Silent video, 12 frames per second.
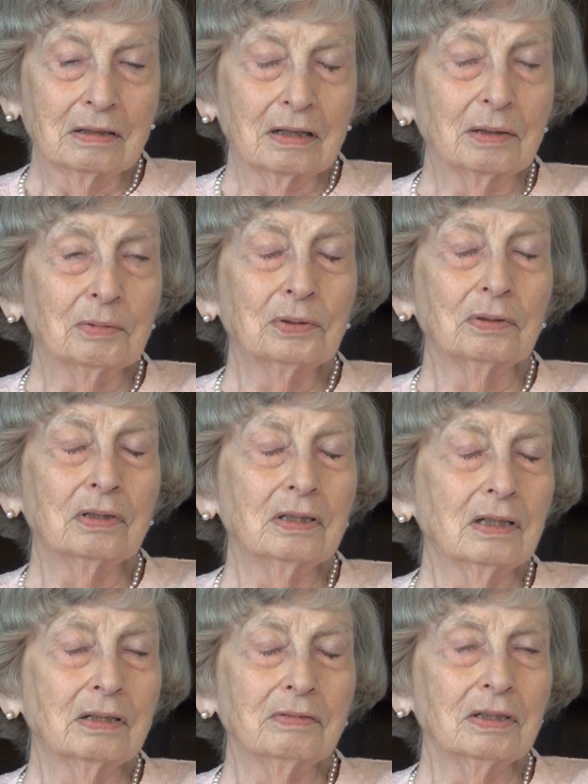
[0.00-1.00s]
I'm sure that
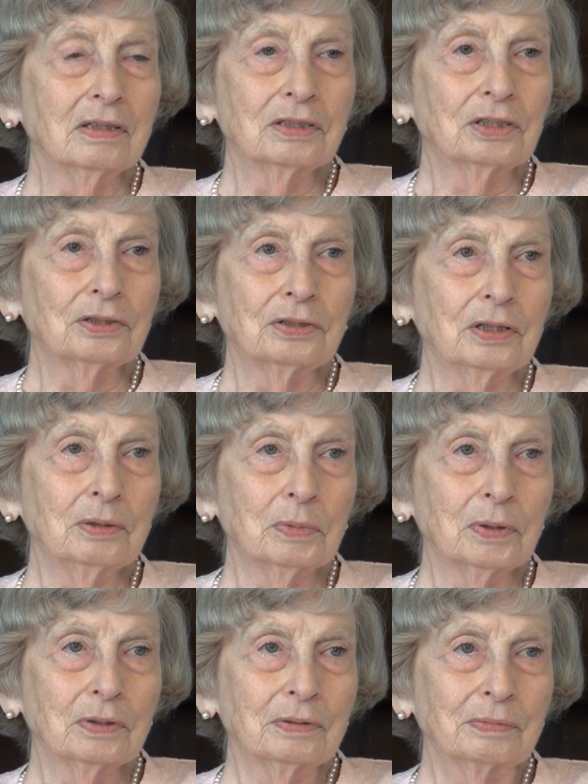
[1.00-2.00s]
none of it exists
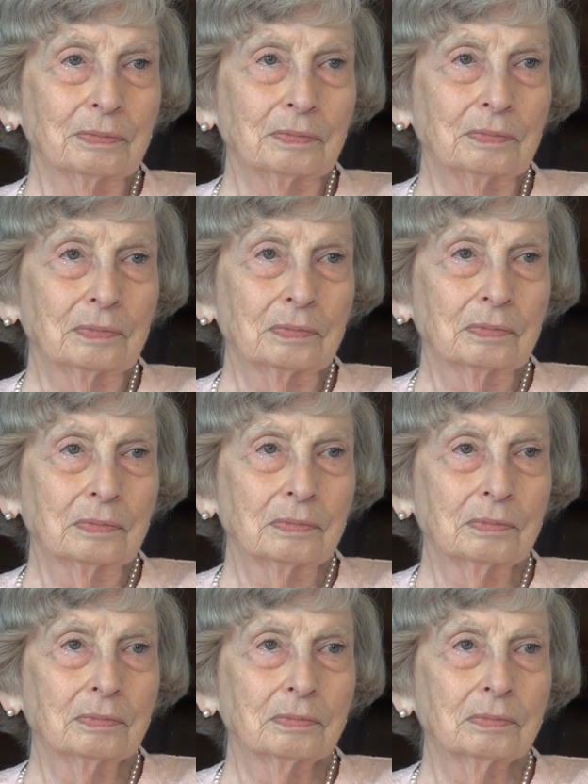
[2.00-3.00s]
anymore. Mm.